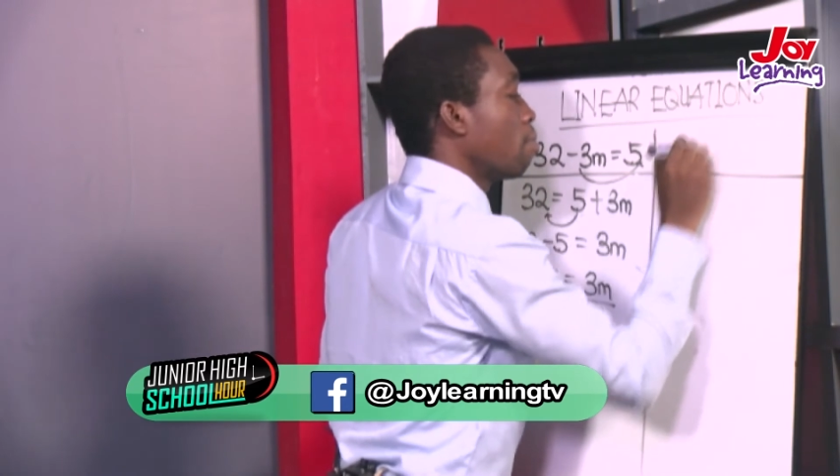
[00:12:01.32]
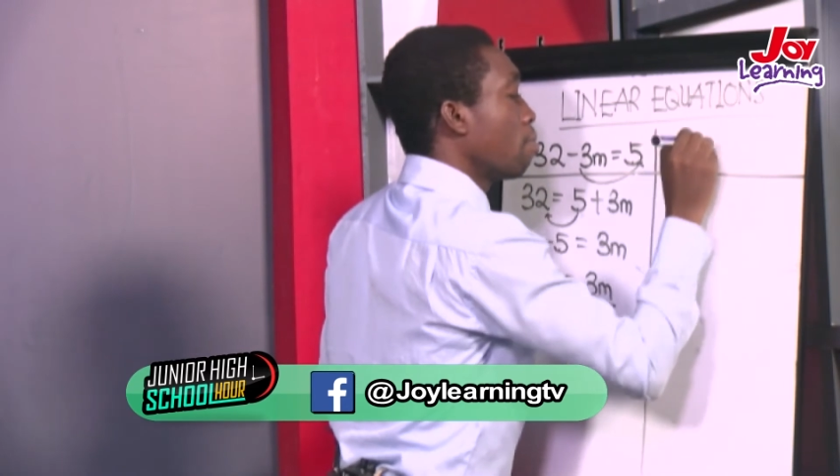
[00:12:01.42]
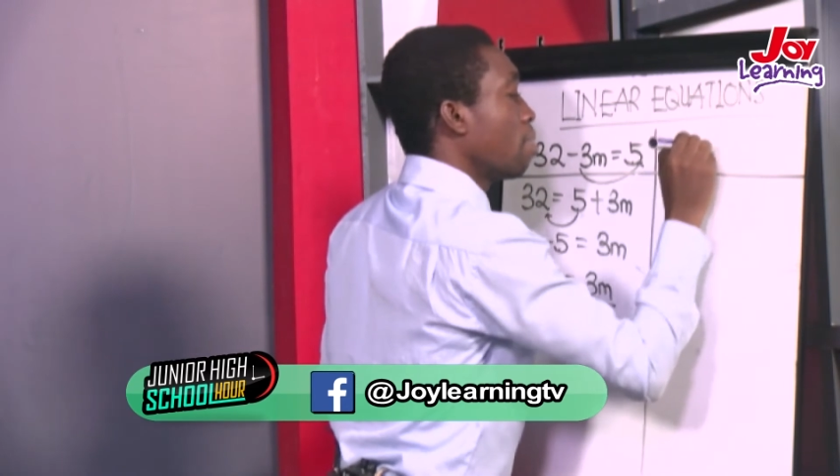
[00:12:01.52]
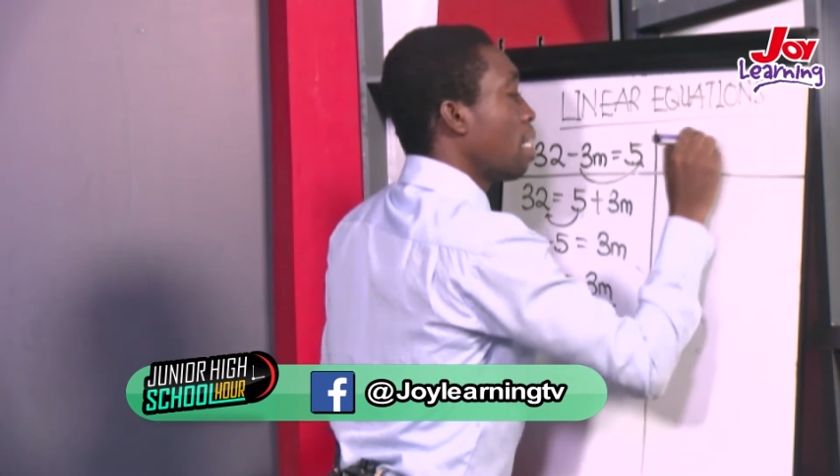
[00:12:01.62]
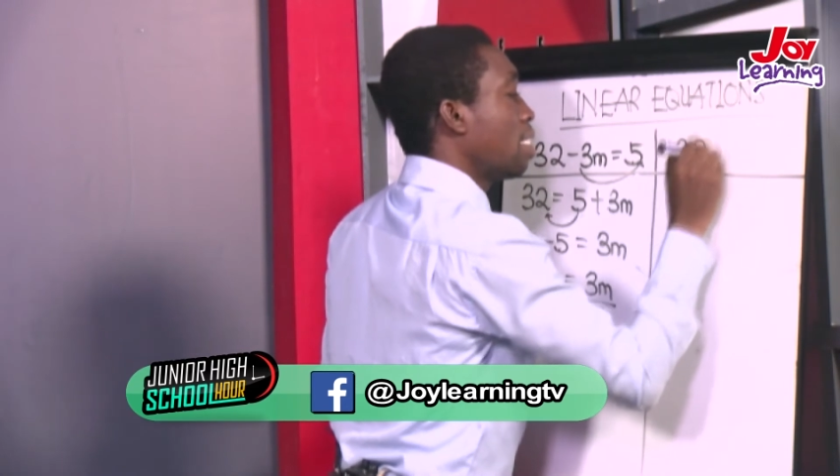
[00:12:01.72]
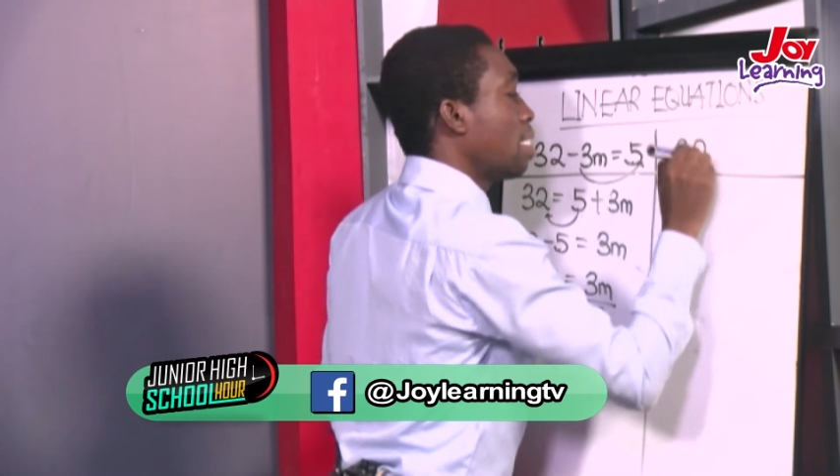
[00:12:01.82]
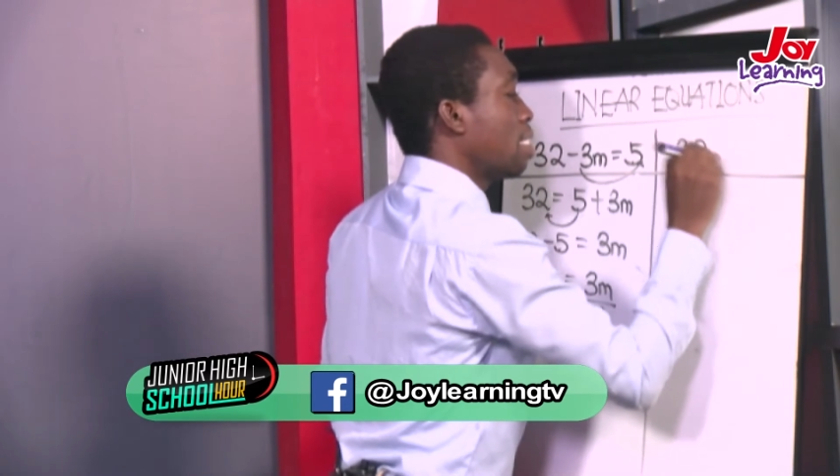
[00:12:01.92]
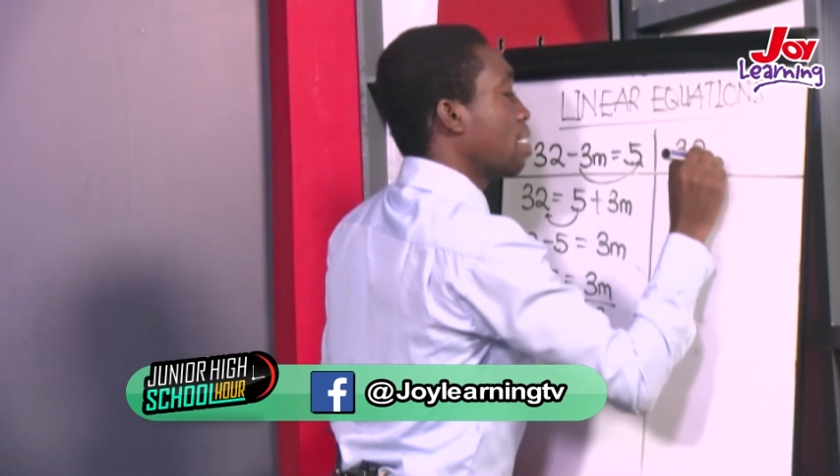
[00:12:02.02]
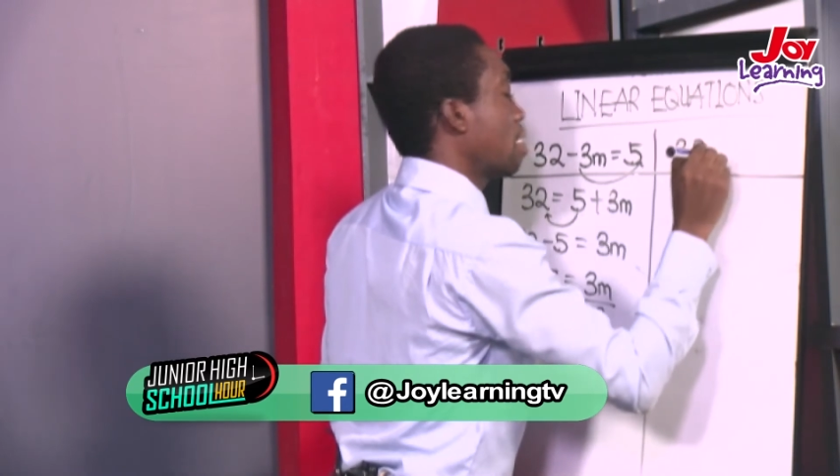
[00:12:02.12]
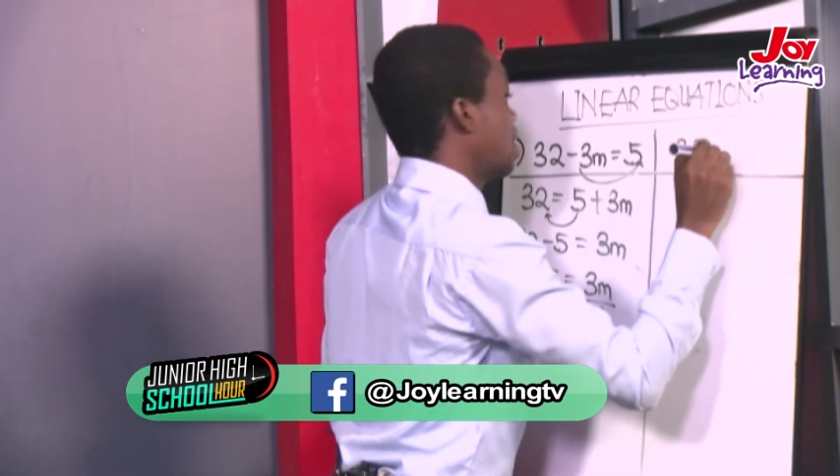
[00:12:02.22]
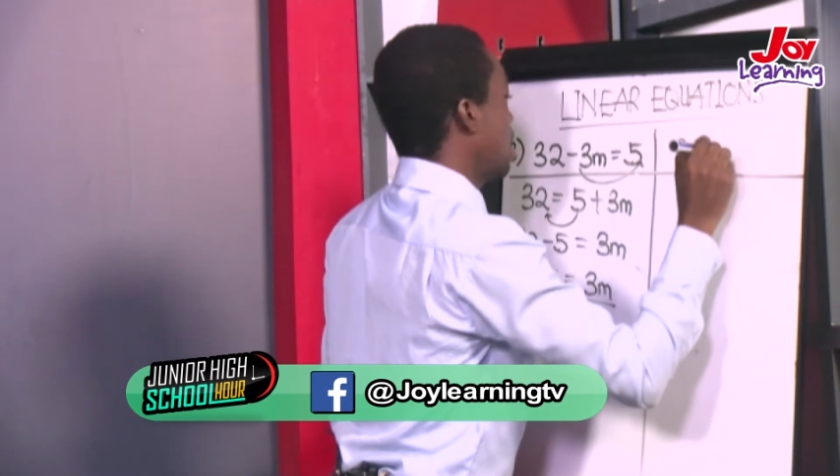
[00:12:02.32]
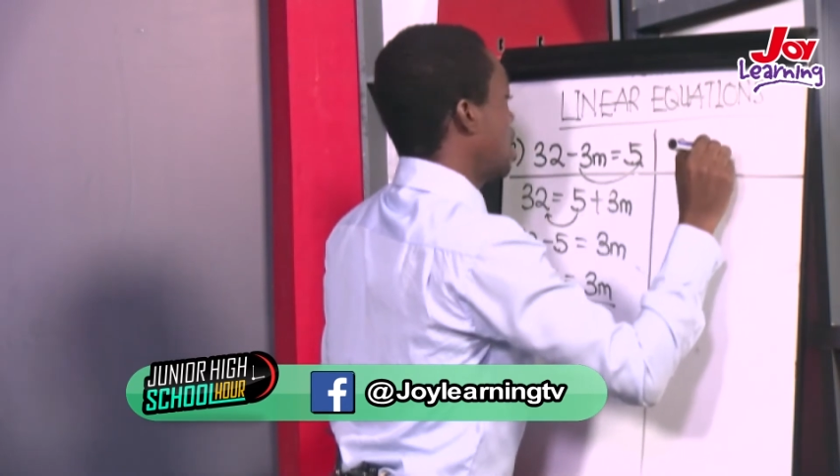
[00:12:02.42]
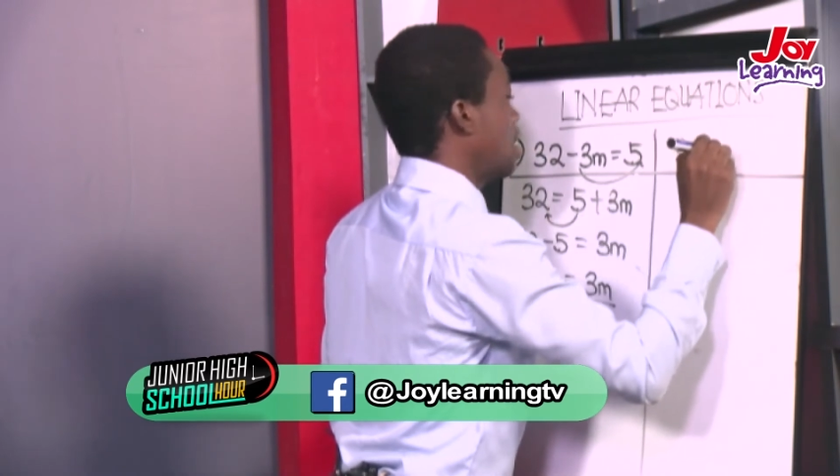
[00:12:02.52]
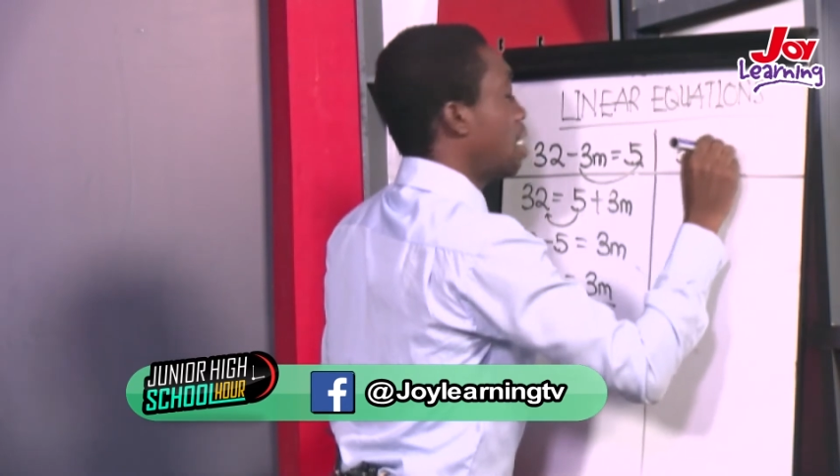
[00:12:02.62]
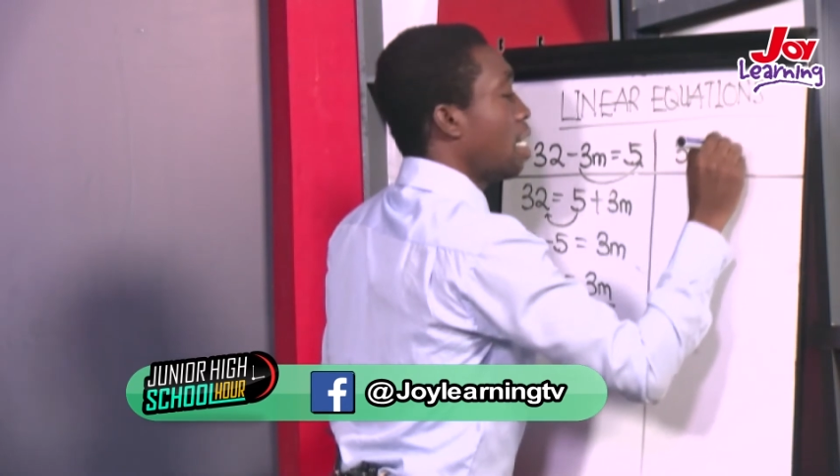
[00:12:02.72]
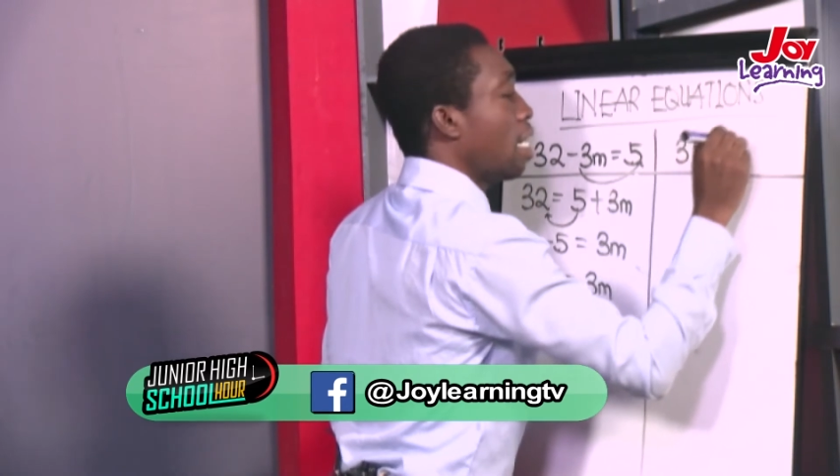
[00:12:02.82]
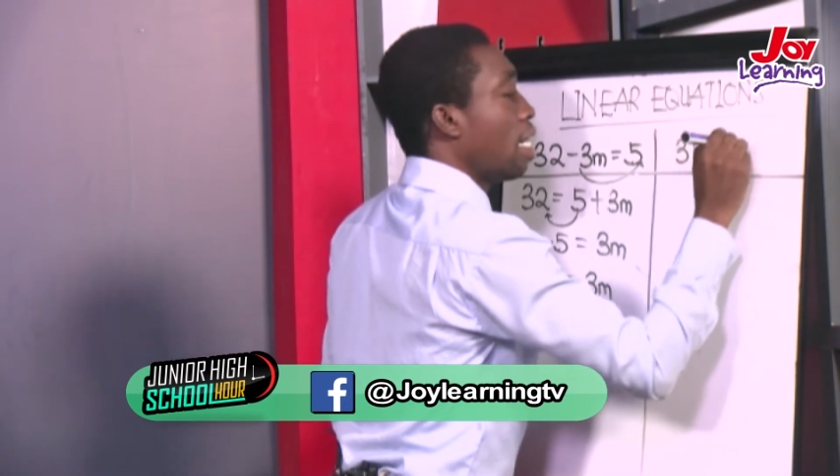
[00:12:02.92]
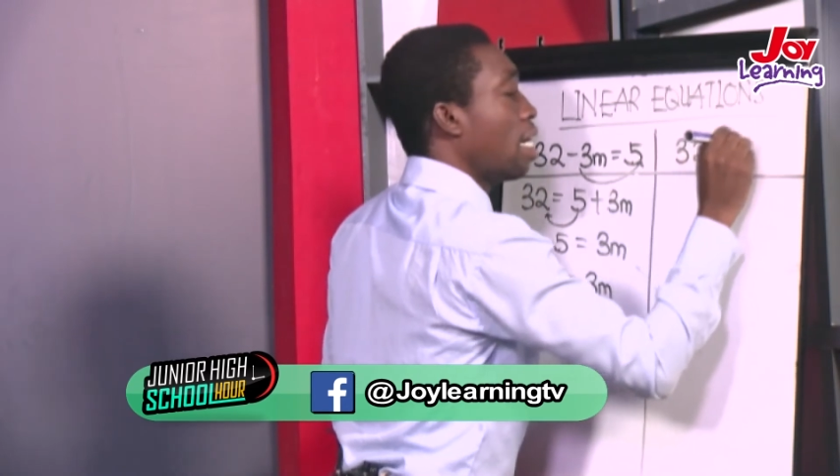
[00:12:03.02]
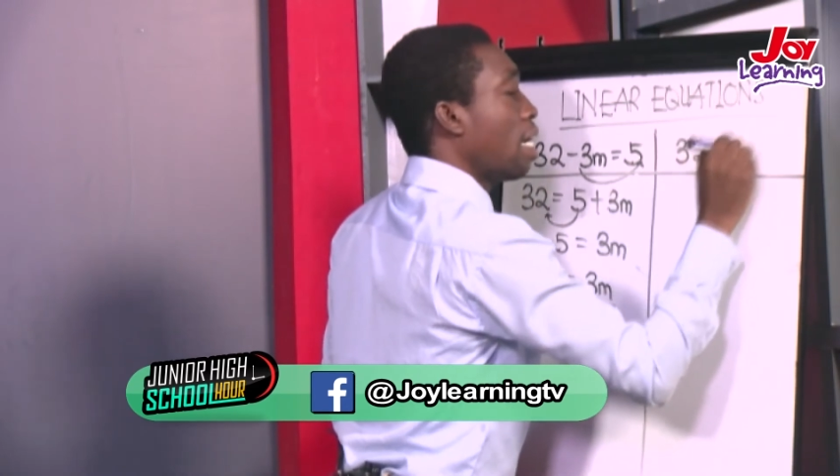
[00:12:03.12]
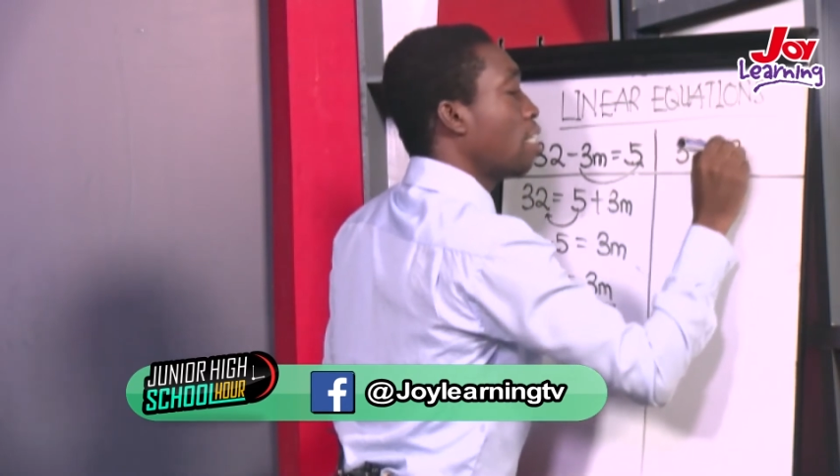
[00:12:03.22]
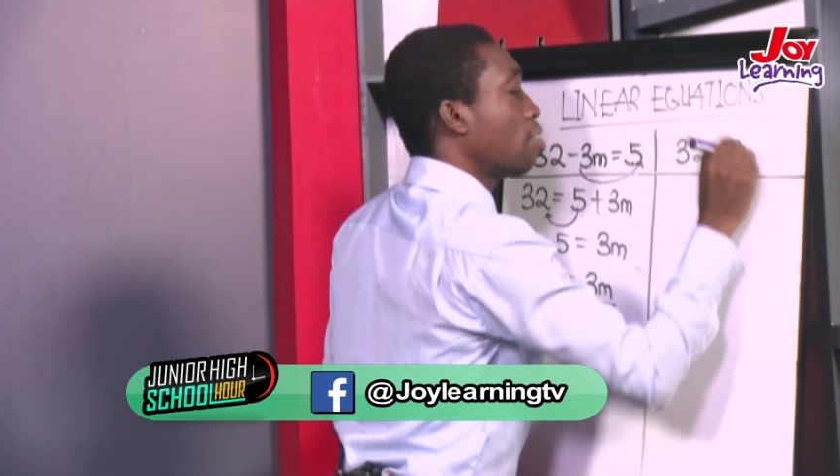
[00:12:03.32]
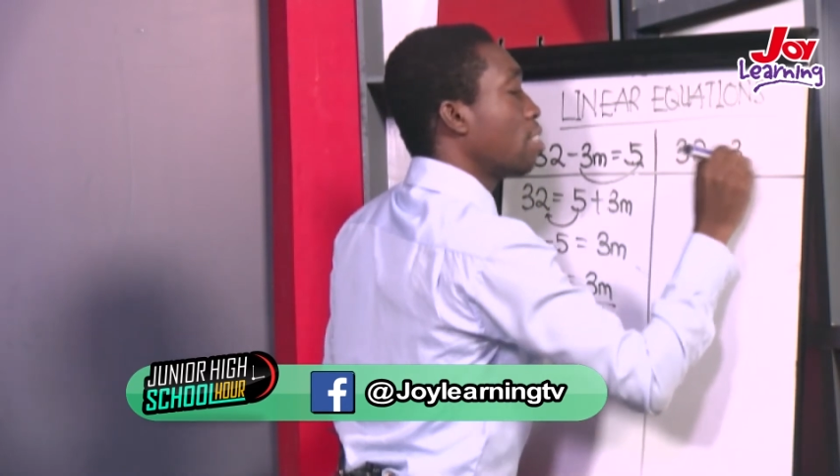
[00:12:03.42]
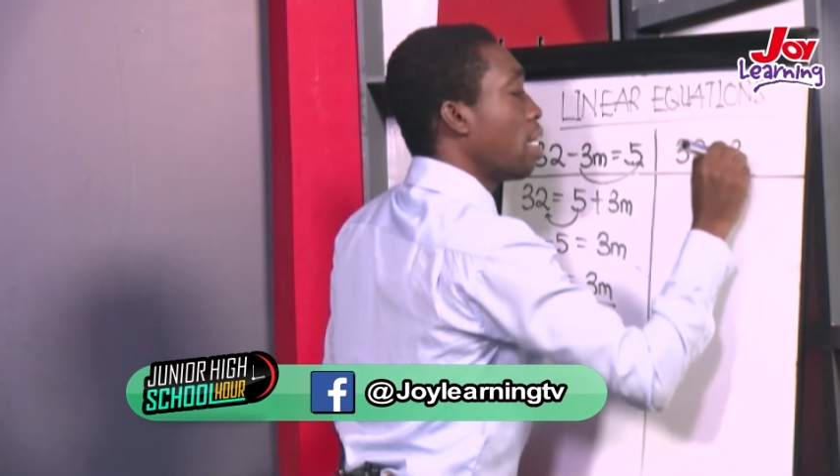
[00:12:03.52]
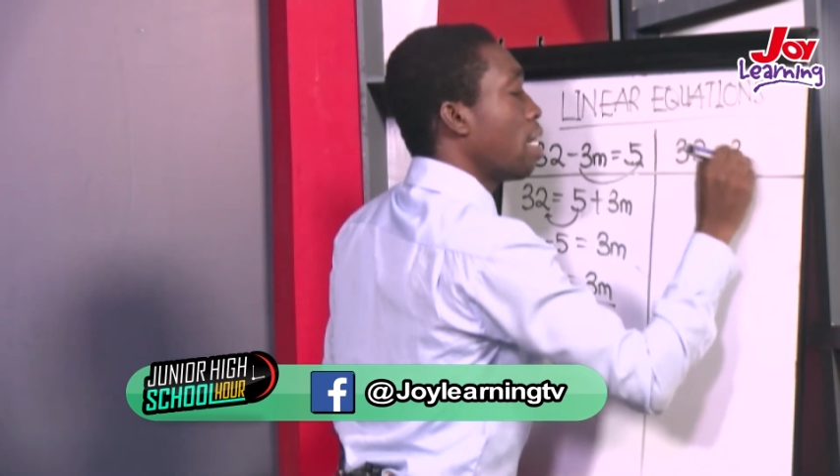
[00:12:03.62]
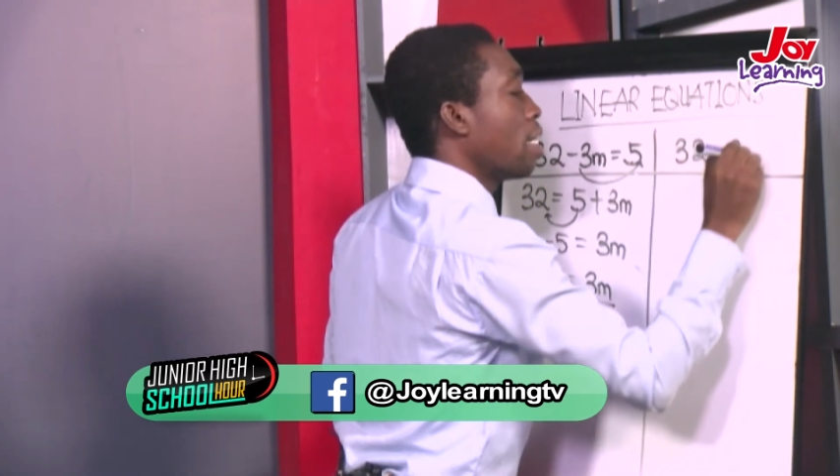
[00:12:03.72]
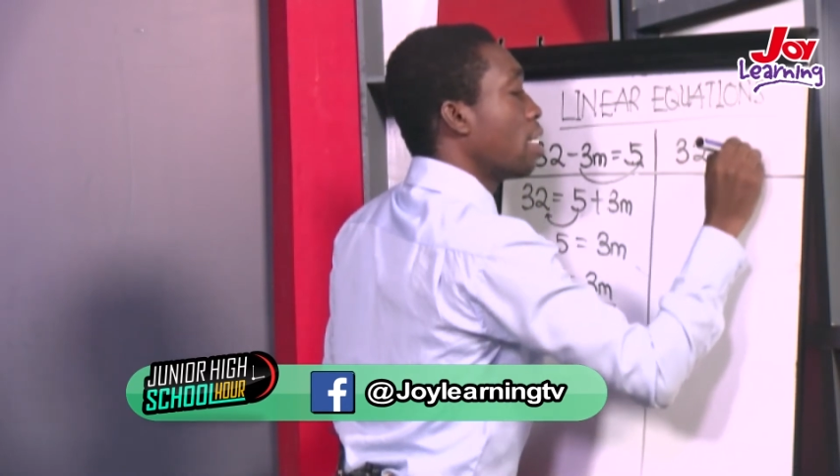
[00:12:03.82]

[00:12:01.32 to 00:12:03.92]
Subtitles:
that is the, I should say,